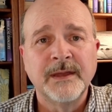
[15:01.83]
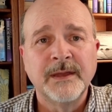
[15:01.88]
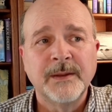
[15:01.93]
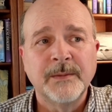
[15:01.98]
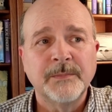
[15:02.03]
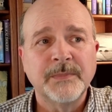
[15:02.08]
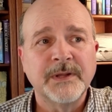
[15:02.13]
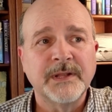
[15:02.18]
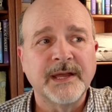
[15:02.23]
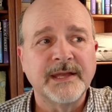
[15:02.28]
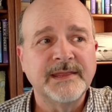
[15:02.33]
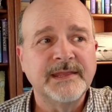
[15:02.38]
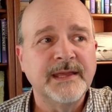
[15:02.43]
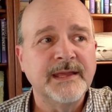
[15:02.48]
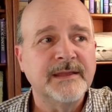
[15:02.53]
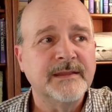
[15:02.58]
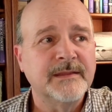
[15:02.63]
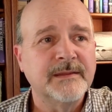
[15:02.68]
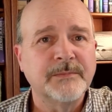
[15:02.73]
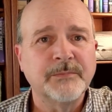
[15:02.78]
But I
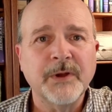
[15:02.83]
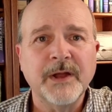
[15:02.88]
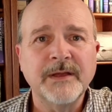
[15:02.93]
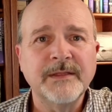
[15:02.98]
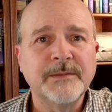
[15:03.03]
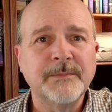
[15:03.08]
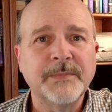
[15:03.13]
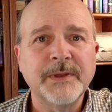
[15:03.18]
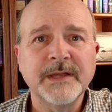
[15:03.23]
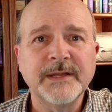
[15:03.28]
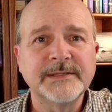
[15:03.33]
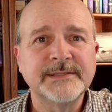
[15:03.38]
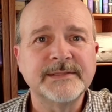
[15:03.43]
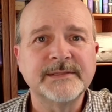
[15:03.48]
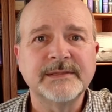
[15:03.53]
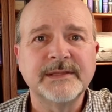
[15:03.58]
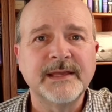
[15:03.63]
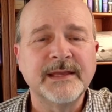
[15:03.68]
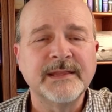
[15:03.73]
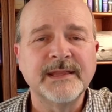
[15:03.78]
think probably the
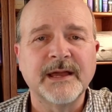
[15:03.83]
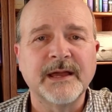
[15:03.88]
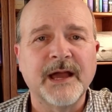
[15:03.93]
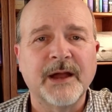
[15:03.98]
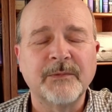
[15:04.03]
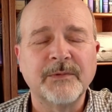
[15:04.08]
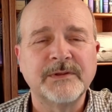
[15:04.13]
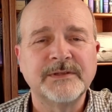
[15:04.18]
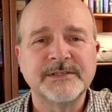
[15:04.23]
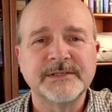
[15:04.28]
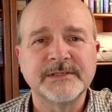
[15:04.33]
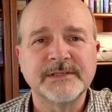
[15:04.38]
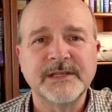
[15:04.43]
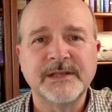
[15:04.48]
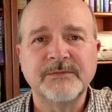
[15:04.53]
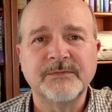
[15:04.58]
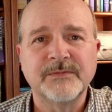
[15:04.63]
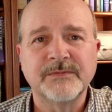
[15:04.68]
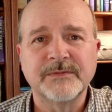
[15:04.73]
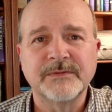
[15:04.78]
biggest thing that I would just
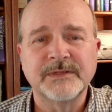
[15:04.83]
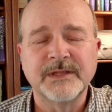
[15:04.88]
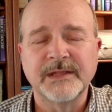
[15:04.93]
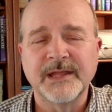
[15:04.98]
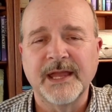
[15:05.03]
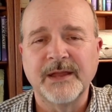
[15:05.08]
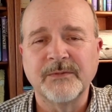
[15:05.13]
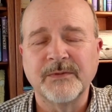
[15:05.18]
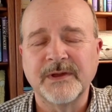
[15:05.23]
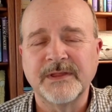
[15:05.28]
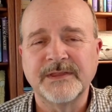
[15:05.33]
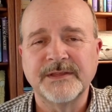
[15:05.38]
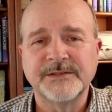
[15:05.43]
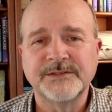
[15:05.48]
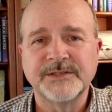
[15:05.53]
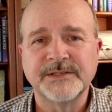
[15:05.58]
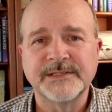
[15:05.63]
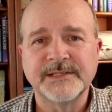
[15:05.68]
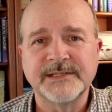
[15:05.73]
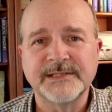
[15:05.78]
leave tonight with is
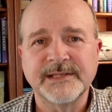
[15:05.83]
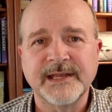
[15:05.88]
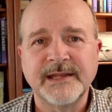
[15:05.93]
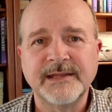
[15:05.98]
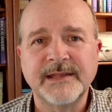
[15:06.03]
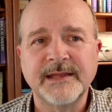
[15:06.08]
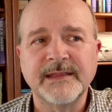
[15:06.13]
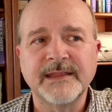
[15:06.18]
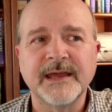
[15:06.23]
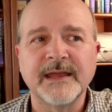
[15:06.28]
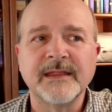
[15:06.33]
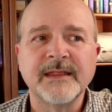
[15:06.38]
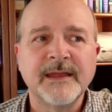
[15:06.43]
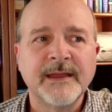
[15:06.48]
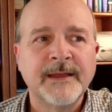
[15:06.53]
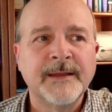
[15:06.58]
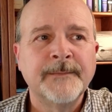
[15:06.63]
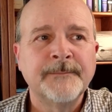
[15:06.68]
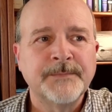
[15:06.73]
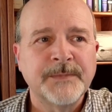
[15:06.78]
just this idea that
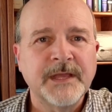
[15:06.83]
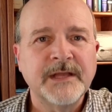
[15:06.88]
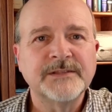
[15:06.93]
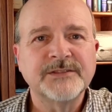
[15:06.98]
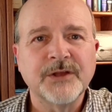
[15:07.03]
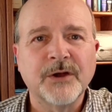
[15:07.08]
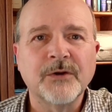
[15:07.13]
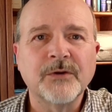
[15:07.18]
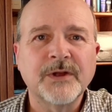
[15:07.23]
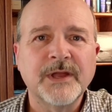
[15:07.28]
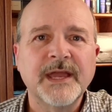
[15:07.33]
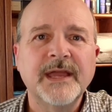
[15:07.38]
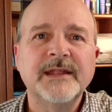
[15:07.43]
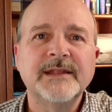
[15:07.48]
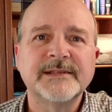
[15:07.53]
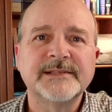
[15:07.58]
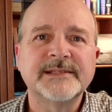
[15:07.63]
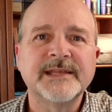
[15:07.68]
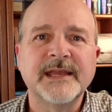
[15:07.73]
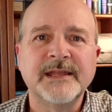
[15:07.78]
it's okay
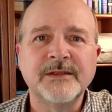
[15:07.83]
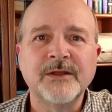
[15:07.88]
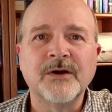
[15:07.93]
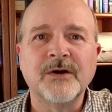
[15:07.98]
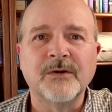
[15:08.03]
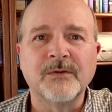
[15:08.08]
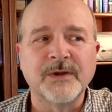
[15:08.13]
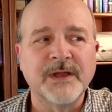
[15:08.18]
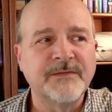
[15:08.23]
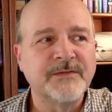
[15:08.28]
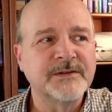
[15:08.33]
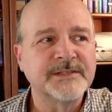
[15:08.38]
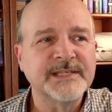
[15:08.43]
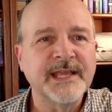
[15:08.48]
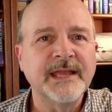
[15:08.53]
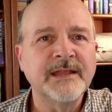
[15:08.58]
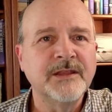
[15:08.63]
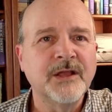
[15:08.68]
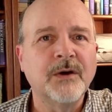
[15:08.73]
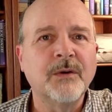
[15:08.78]
to say no. If you're
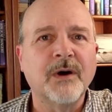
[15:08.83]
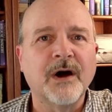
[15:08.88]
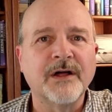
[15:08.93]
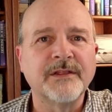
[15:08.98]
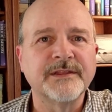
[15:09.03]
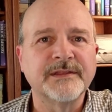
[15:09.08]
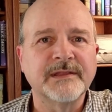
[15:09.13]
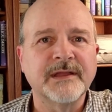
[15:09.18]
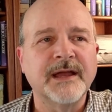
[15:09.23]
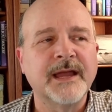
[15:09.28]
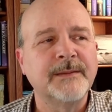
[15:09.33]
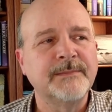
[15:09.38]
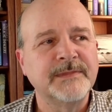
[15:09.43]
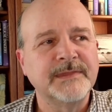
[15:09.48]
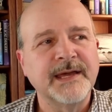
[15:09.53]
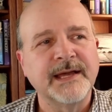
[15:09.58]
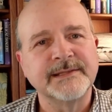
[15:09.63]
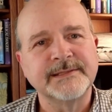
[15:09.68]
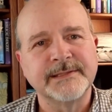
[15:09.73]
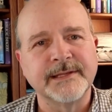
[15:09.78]
saying no all the time,
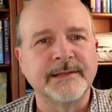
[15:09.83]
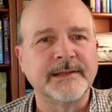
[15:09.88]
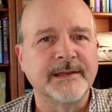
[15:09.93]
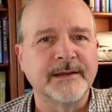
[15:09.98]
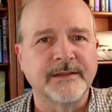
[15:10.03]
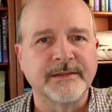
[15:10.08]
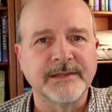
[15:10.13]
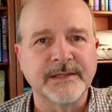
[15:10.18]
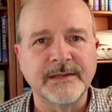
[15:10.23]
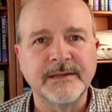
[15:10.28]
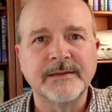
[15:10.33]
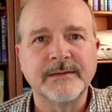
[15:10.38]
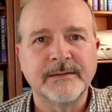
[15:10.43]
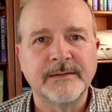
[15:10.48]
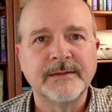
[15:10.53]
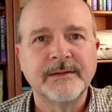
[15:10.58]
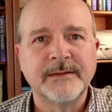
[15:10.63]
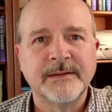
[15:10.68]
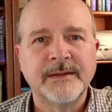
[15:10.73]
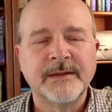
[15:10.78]
that's unhealthy.
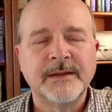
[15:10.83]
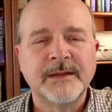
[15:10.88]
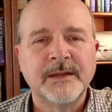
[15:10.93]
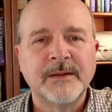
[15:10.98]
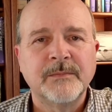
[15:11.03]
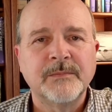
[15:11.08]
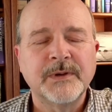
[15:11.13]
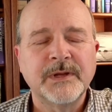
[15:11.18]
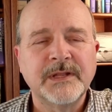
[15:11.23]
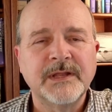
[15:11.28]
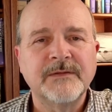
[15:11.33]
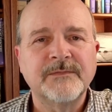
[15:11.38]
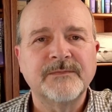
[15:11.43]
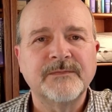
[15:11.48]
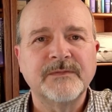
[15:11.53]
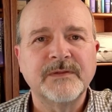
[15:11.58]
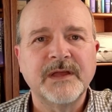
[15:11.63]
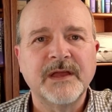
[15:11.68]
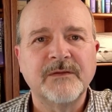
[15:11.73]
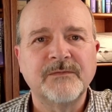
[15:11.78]
But
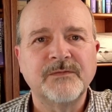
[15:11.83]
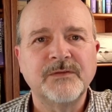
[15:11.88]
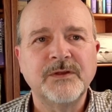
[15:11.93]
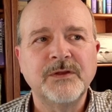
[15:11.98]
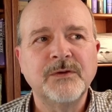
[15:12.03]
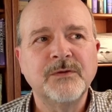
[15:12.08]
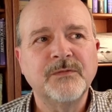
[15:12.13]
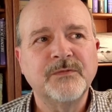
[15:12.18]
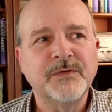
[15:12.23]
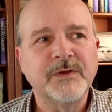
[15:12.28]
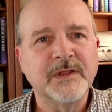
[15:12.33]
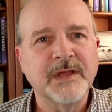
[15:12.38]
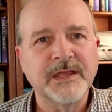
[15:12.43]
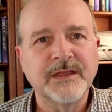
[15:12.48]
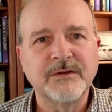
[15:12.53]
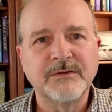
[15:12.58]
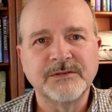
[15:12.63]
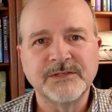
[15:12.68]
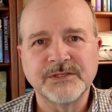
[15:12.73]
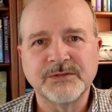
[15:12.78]
if you feel like
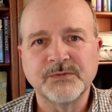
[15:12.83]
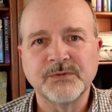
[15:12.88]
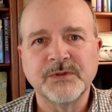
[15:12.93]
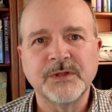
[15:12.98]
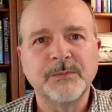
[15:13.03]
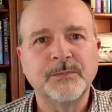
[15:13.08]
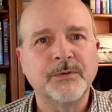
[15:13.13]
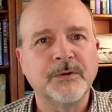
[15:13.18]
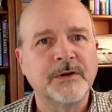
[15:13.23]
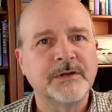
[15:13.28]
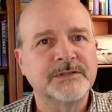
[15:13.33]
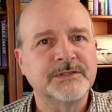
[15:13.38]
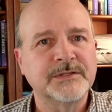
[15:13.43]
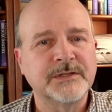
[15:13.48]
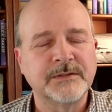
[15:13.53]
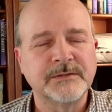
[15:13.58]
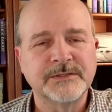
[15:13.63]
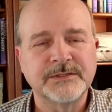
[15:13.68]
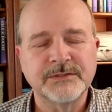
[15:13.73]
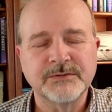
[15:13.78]
you're just really pushed
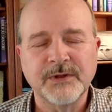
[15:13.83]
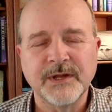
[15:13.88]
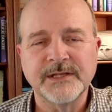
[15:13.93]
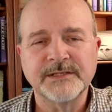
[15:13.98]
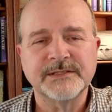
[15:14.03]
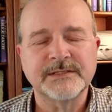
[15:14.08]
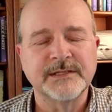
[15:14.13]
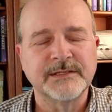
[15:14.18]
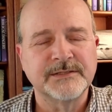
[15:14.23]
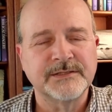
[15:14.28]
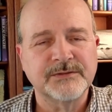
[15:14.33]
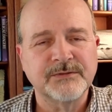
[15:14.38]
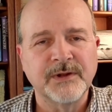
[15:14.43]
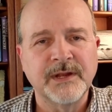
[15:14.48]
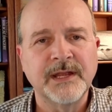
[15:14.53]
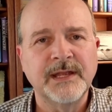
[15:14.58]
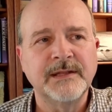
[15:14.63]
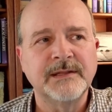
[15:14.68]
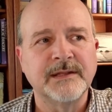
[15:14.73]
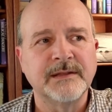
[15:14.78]
and stressed and
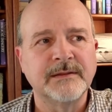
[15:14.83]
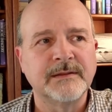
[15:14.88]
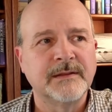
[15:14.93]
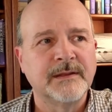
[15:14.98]
strained and